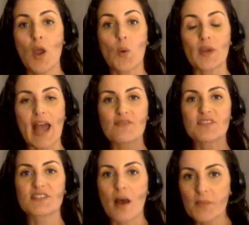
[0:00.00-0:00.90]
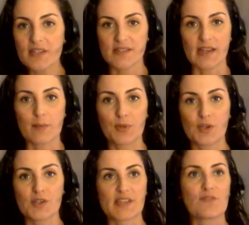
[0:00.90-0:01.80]
We have some
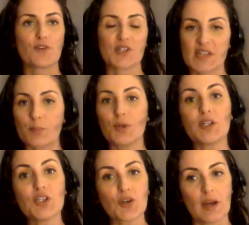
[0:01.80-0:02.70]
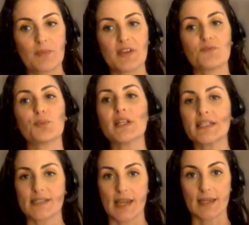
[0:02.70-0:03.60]
examples, and for example, in Europe, they've
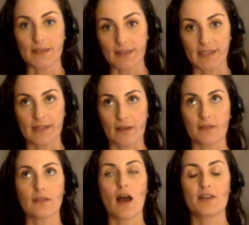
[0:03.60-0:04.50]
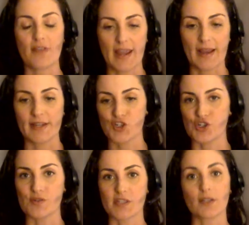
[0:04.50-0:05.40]
really taken the lead on a lot of AI
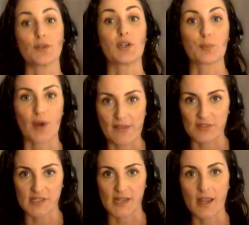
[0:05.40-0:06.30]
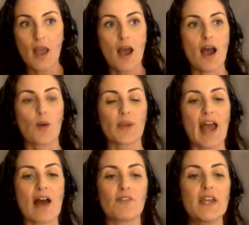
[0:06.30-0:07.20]
issues, including privacy. We
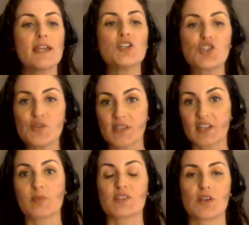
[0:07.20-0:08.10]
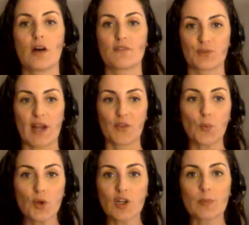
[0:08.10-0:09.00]
have issues that have been solved around the
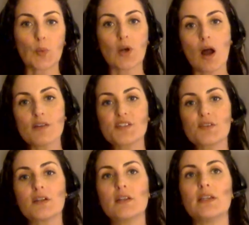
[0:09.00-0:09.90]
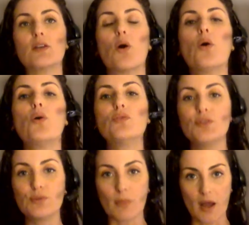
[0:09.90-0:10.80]
world, but we're also going to need whole
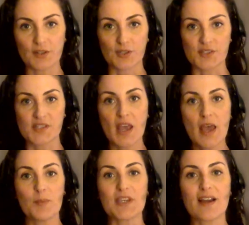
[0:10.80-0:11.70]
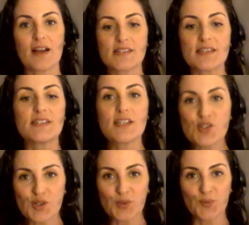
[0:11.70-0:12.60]
new models because the
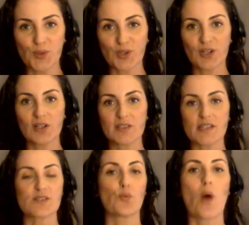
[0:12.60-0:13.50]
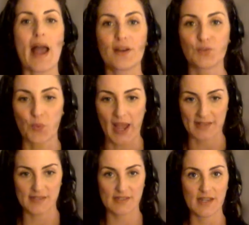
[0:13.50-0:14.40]
digital world is a wild
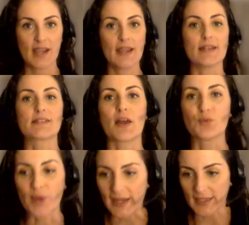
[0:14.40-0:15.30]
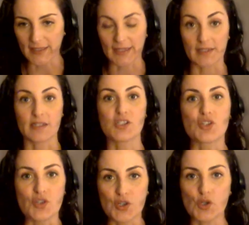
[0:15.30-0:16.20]
west. It's unregulated, it's
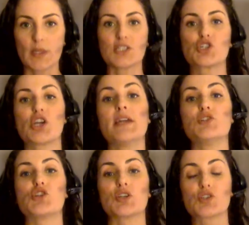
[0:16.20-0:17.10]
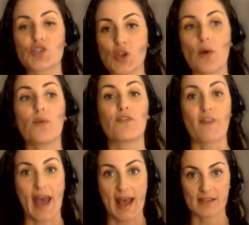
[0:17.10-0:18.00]
new, it's changing so
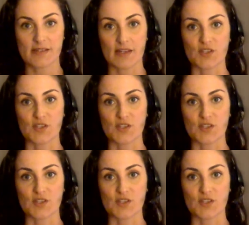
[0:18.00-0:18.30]
fast.